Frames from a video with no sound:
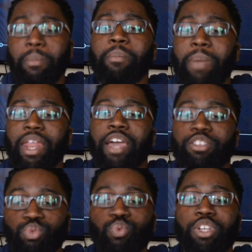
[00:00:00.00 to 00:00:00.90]
man, I
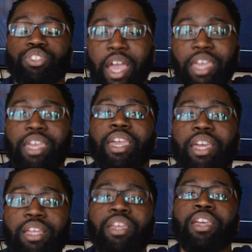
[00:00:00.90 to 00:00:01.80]
just wish I could get,
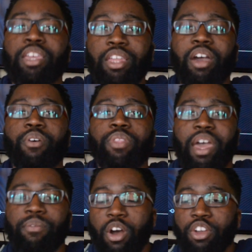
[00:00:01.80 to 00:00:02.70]
you know,
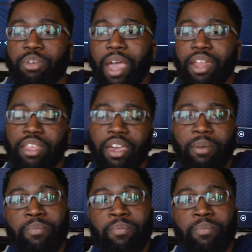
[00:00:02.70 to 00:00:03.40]
that volume out of there.